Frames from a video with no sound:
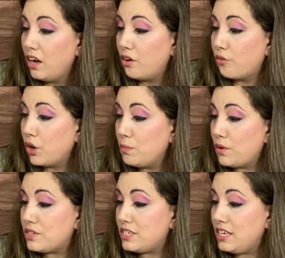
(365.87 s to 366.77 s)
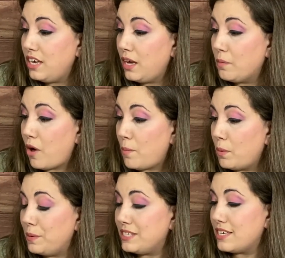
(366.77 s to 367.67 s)
Rooibos tea, apple
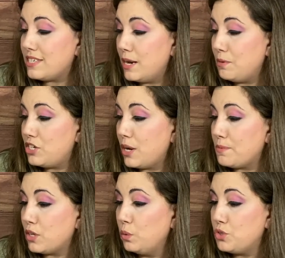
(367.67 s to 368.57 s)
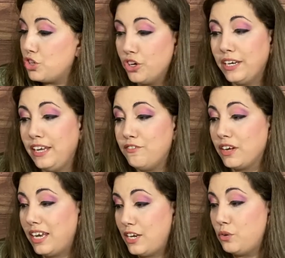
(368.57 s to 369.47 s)
pieces, cinnamon chips, lucerne leaf,
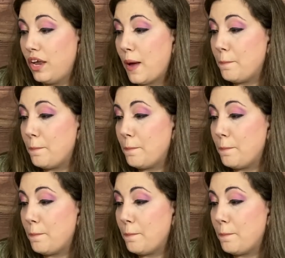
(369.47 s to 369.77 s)
calendula,